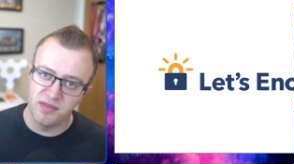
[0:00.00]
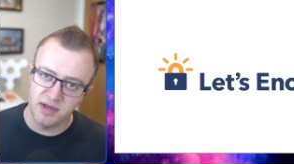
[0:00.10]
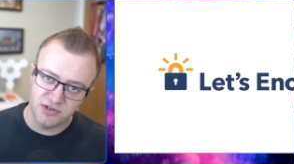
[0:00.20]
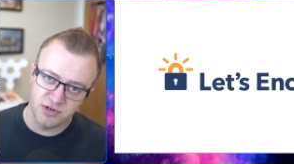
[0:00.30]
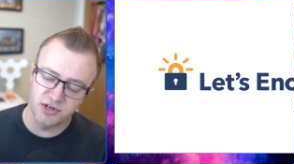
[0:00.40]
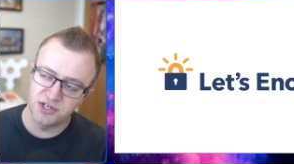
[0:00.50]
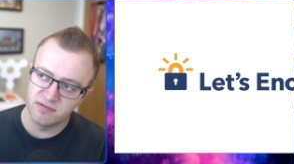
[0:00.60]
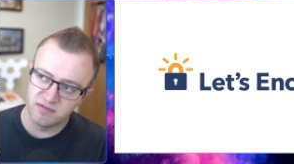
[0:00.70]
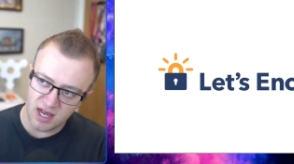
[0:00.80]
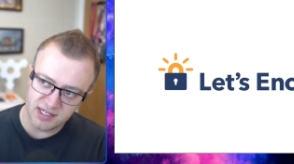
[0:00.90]
the introduction of
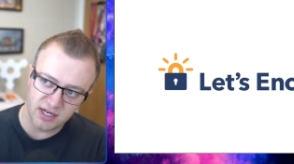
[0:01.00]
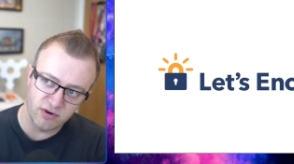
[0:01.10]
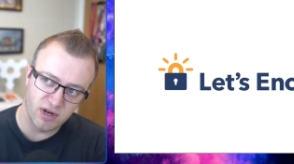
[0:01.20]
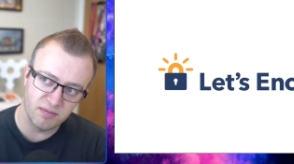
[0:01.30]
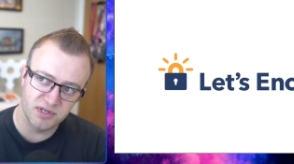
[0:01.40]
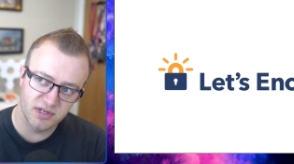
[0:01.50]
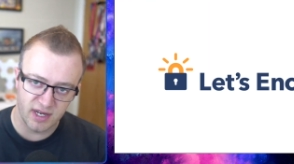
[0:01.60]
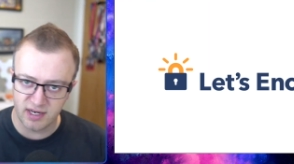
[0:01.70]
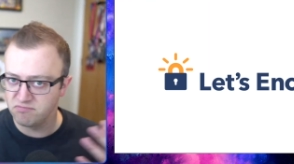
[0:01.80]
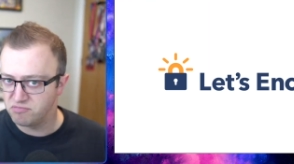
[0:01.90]
Let's Encrypt
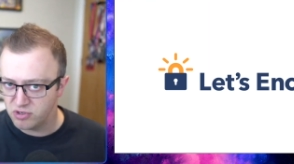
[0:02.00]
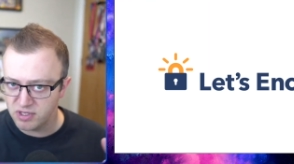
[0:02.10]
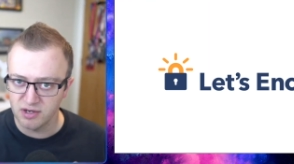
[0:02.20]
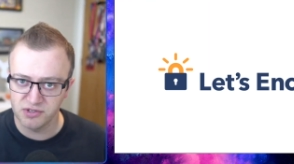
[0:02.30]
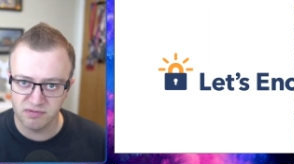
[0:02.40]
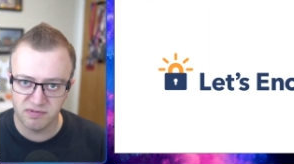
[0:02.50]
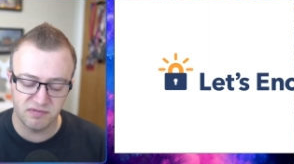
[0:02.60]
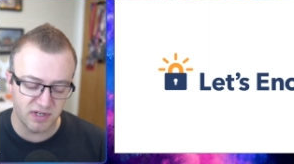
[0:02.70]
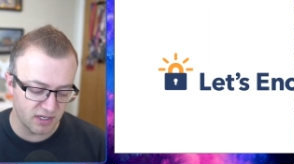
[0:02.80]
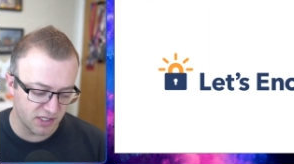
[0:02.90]
in
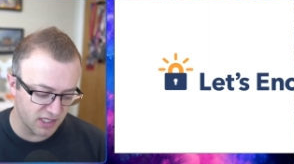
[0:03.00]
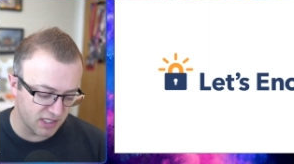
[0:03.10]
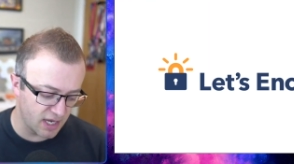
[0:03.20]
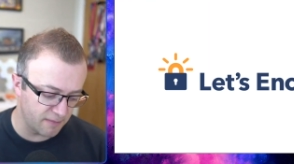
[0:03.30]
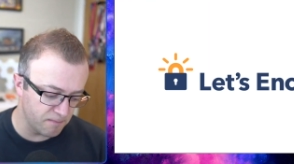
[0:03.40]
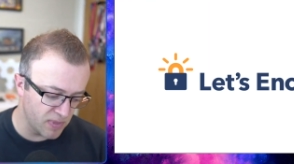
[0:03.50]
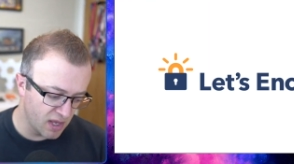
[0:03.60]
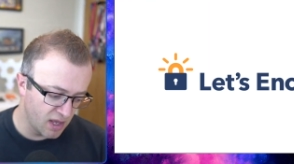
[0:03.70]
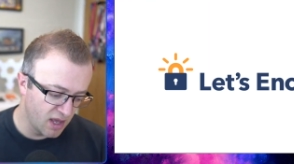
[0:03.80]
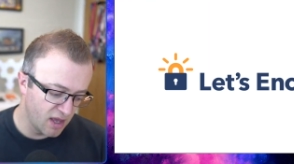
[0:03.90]
2015 and 16,
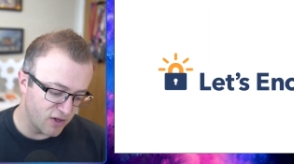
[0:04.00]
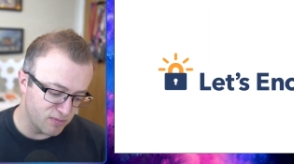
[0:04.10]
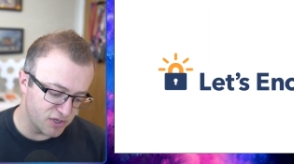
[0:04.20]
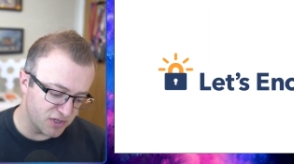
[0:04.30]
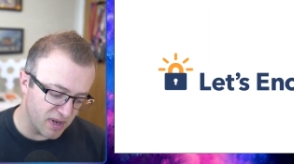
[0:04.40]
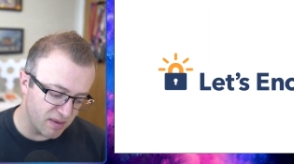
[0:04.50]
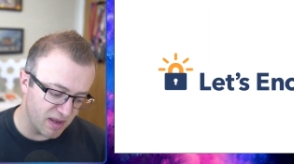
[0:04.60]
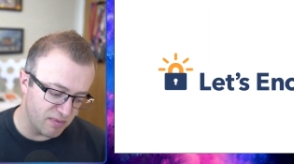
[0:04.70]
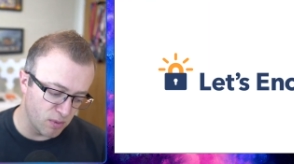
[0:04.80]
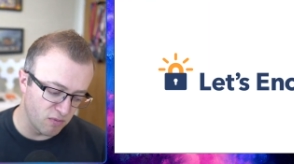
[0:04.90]
as much as many
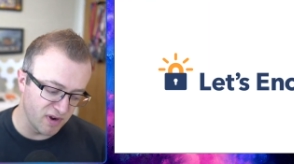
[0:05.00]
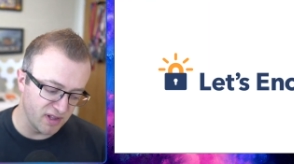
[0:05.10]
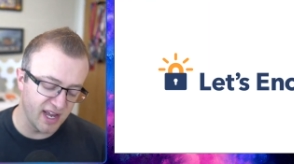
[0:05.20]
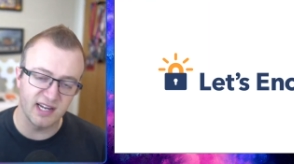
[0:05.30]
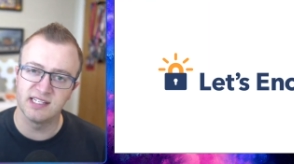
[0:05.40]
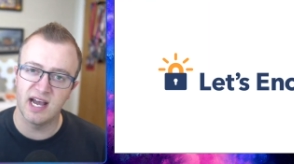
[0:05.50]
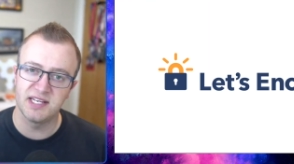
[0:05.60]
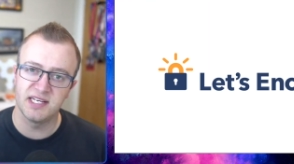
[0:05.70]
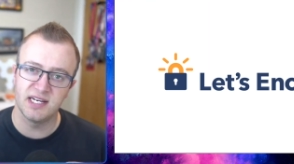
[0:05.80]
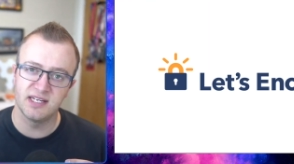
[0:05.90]
people were really
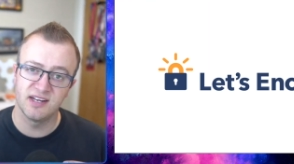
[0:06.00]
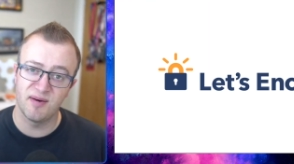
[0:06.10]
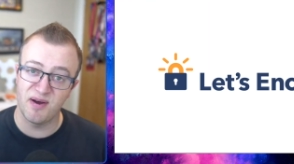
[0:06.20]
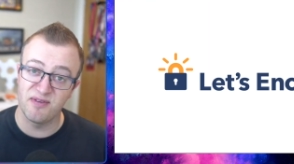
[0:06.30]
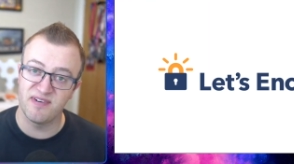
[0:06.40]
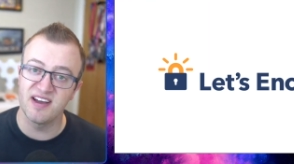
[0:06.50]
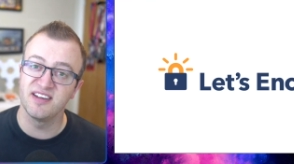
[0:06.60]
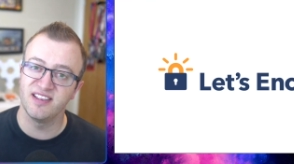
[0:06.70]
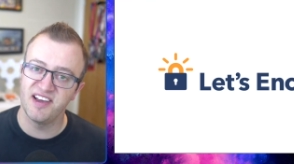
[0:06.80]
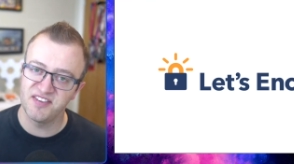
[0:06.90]
excited about the fact that
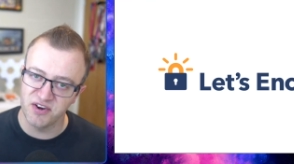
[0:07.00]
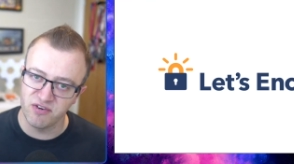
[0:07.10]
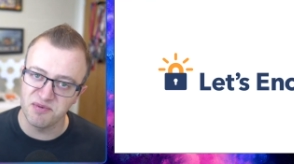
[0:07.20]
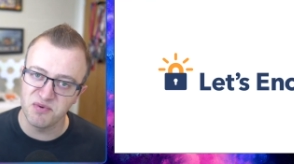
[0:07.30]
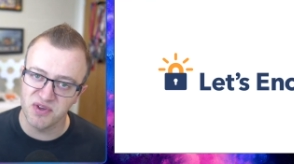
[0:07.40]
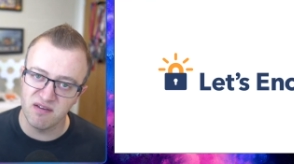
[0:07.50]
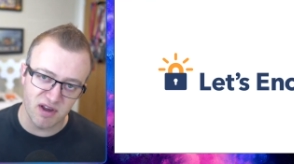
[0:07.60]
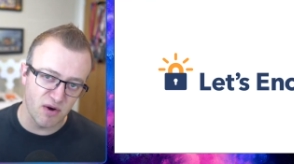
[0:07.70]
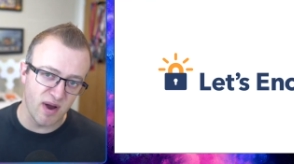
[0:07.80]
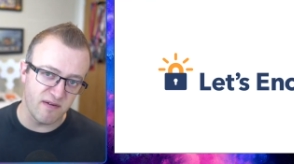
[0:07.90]
Let's Encrypt was giving
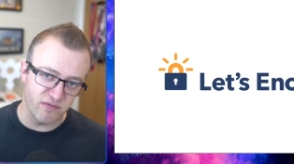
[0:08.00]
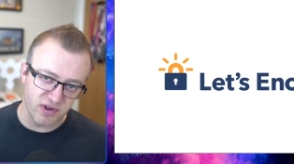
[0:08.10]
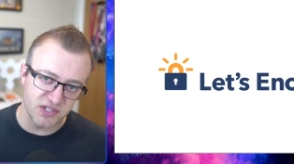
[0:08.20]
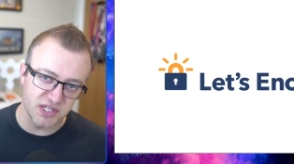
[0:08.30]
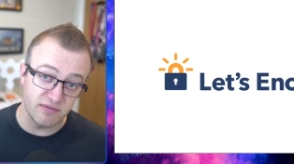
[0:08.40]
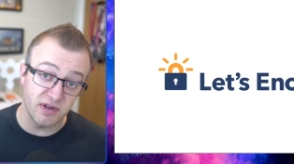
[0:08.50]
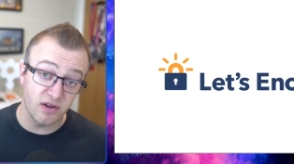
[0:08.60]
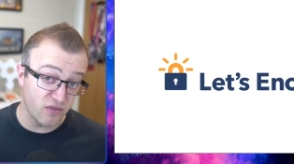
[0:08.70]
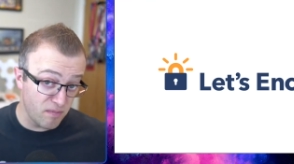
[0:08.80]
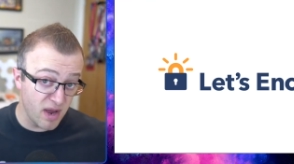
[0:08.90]
away free certificates,
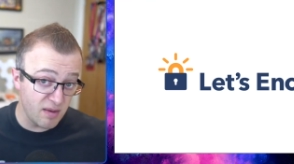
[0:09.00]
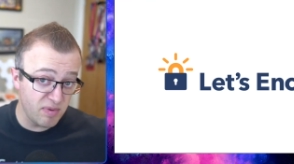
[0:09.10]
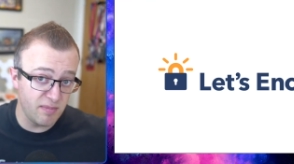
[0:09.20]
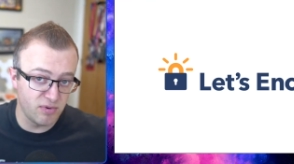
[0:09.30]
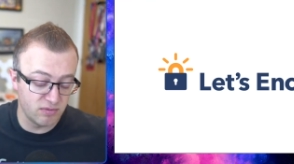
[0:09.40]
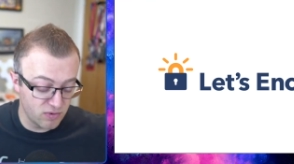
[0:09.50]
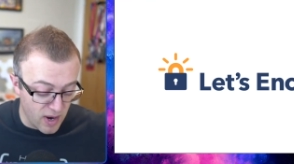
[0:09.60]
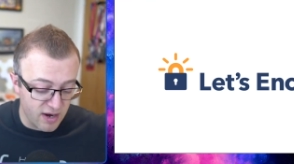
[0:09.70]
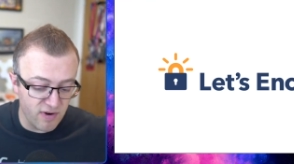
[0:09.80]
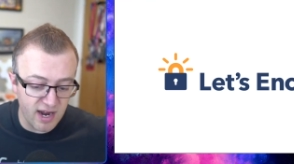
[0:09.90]
and many people
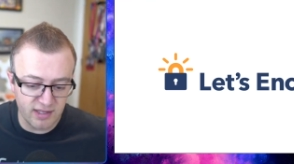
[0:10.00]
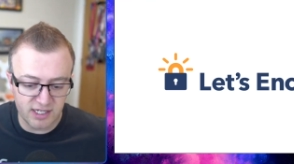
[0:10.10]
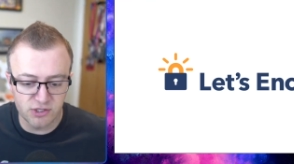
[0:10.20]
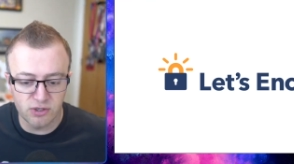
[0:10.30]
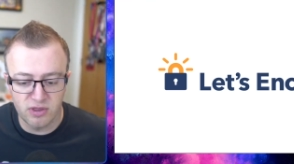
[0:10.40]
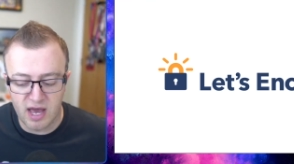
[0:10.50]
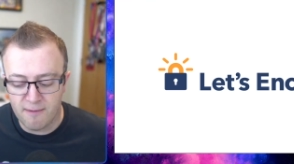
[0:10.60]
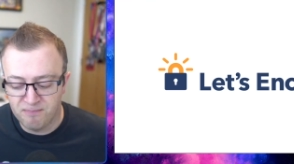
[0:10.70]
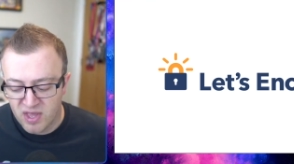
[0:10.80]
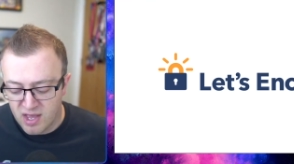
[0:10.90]
quite rightly saw that
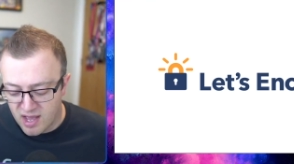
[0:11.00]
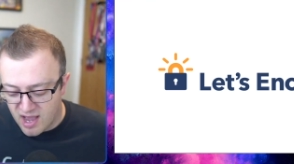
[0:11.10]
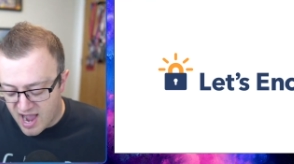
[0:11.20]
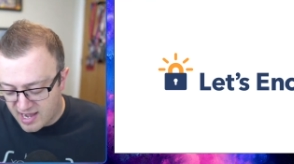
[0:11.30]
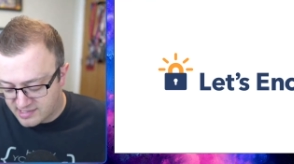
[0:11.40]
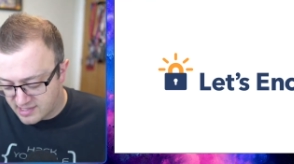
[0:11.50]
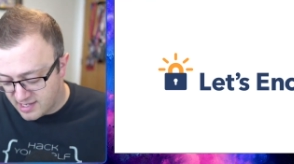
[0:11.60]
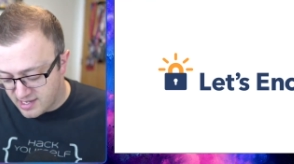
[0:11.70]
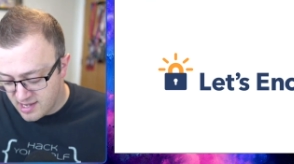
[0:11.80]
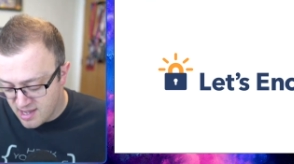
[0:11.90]
as
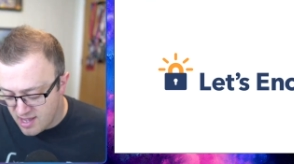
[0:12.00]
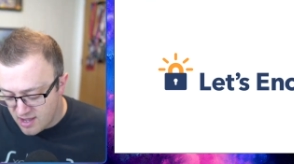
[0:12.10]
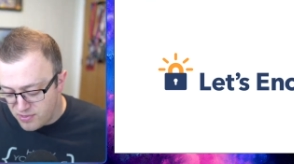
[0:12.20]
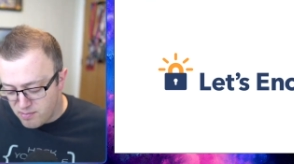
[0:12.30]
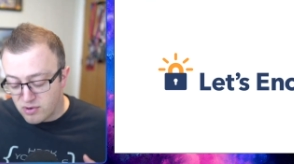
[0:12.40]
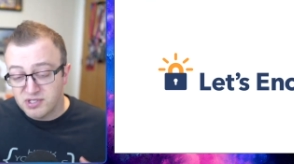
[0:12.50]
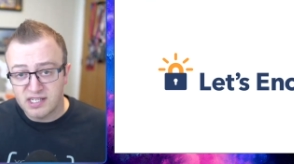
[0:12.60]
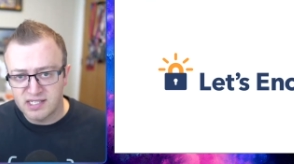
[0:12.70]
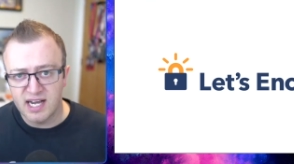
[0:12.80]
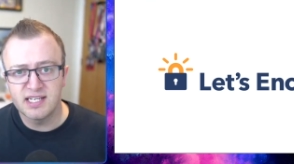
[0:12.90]
the most
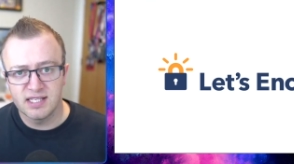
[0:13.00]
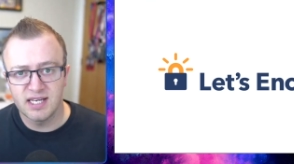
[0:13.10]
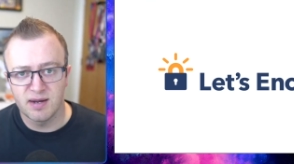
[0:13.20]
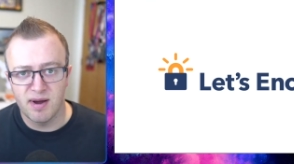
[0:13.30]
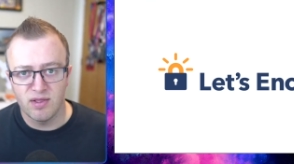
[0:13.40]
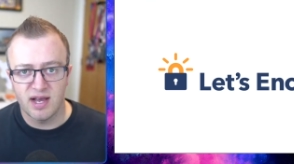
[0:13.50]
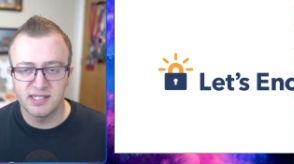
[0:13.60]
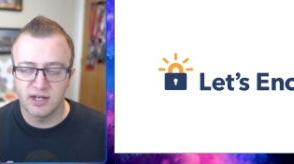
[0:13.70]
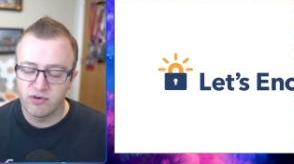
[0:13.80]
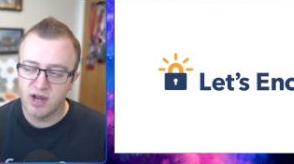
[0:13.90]
exciting thing about Let's
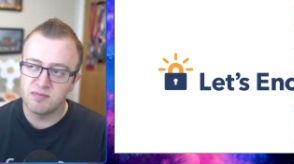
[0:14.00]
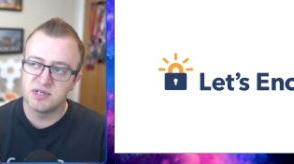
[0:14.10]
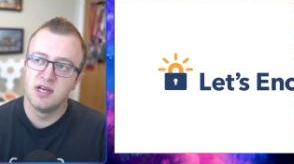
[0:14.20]
Encrypt,